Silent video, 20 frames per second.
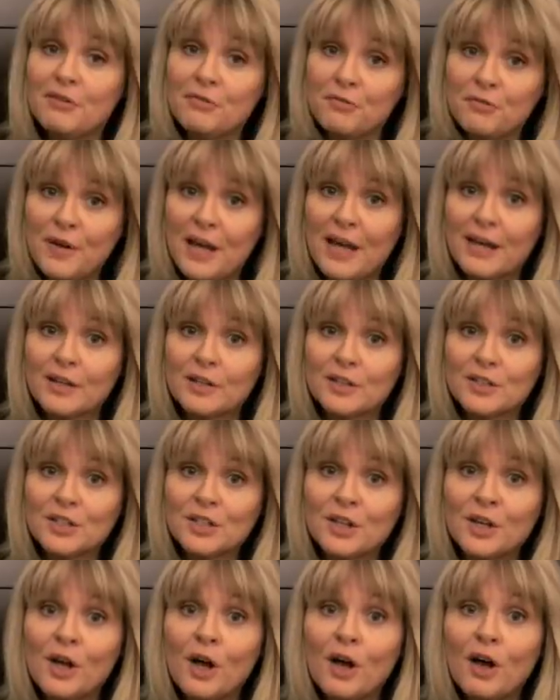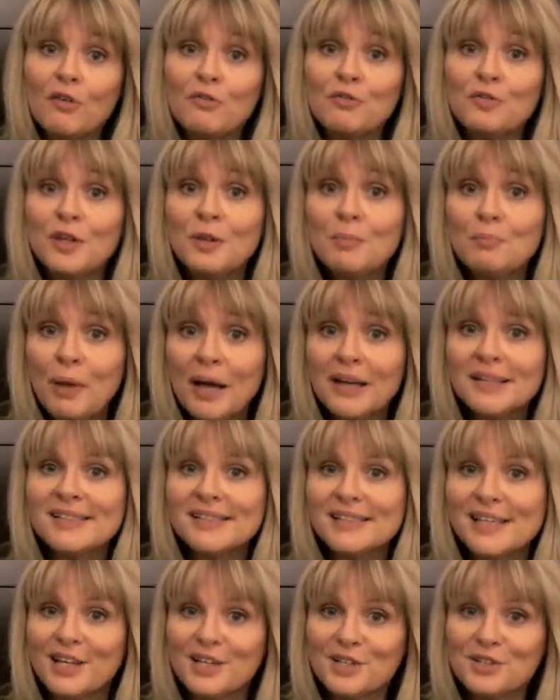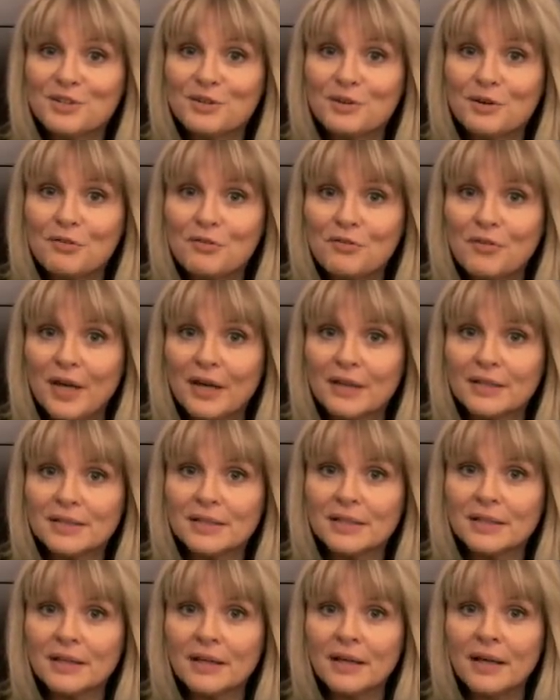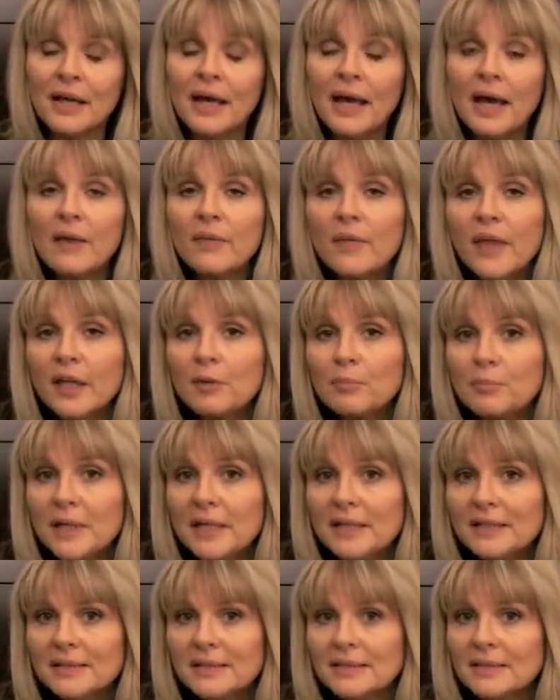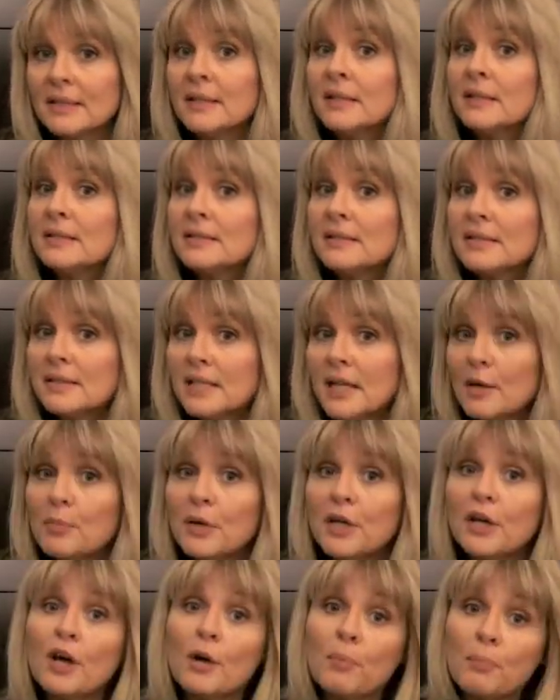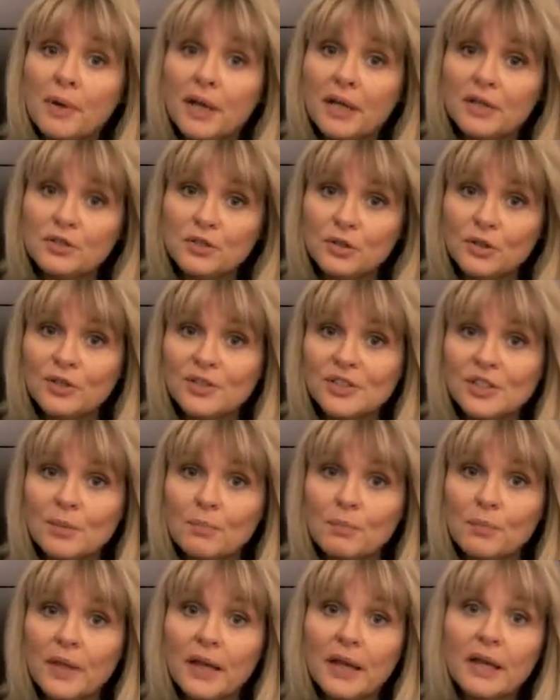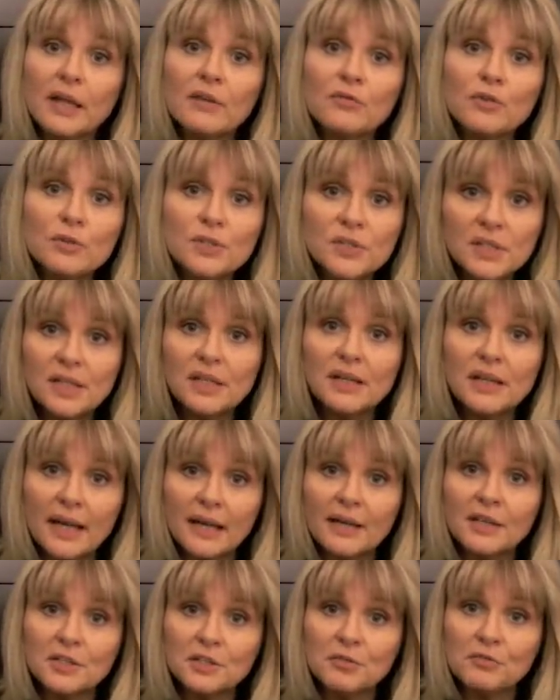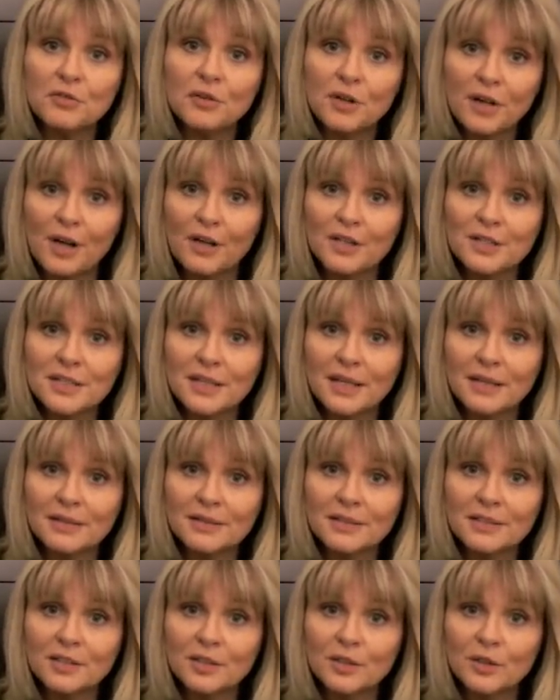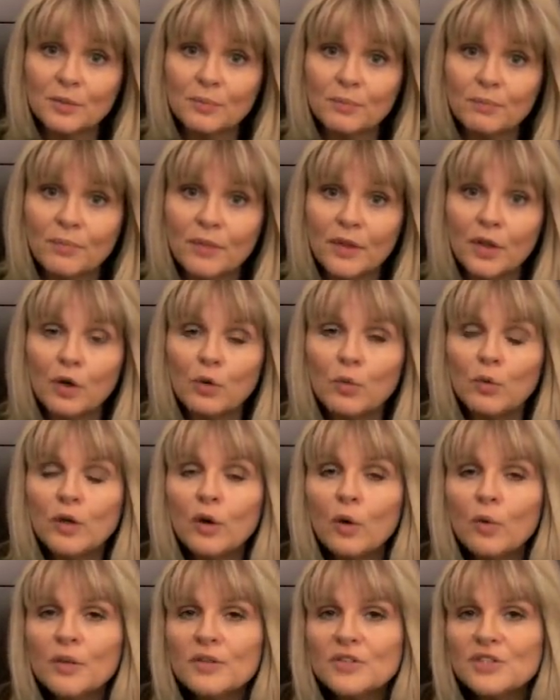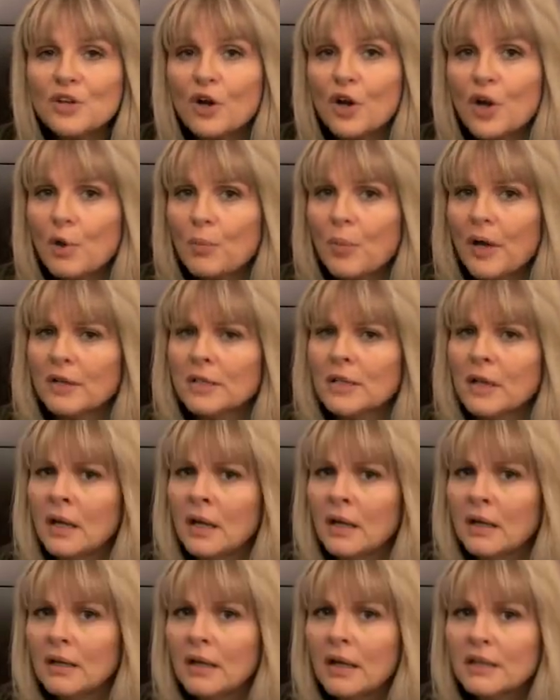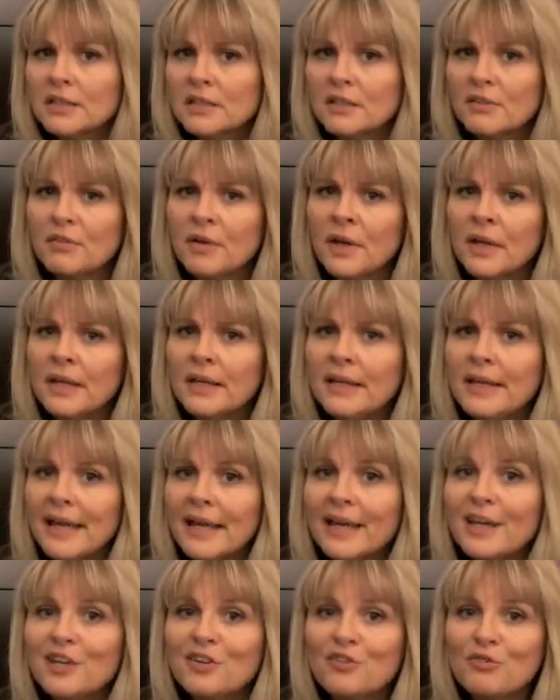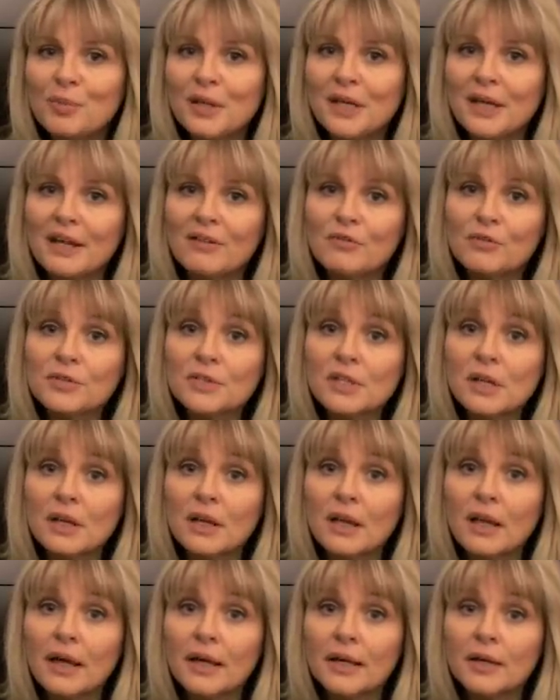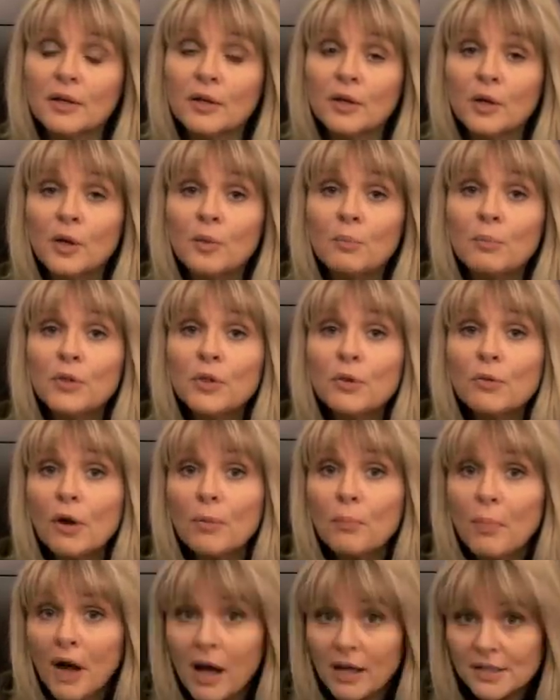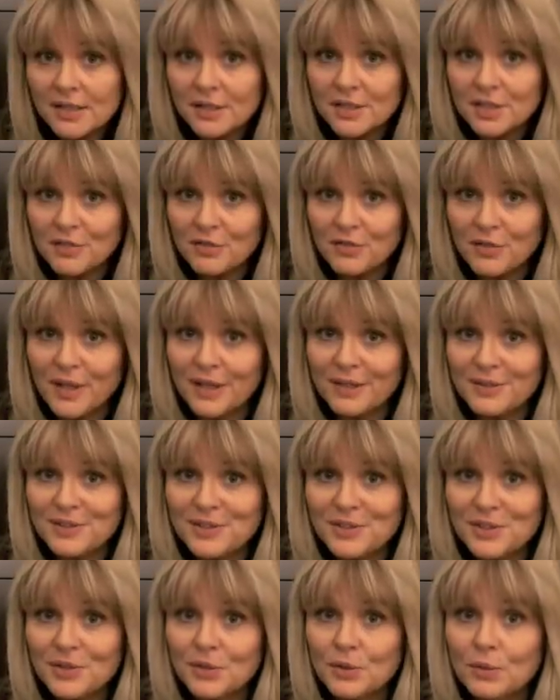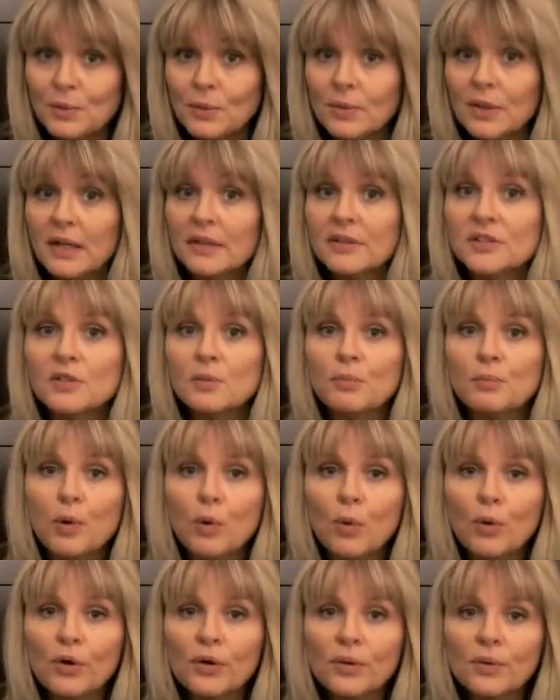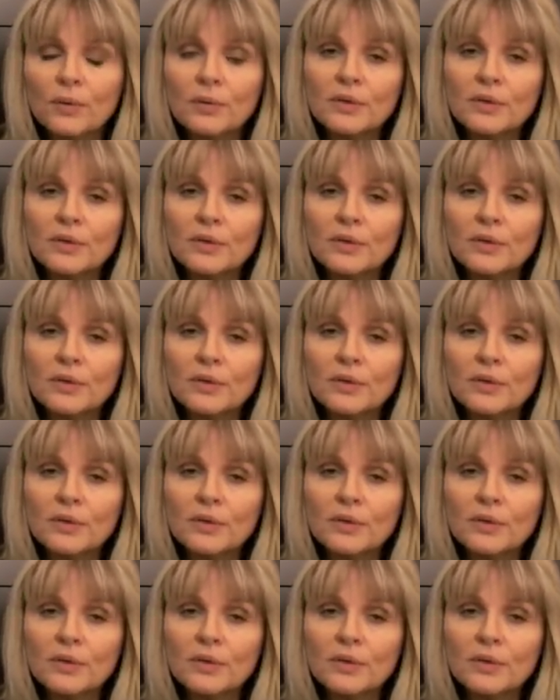effect of the bystander effect. And that means stepping up and doing something if you see negative content. We always talk about lots of negative behaviors online, but there are positive things too, like support,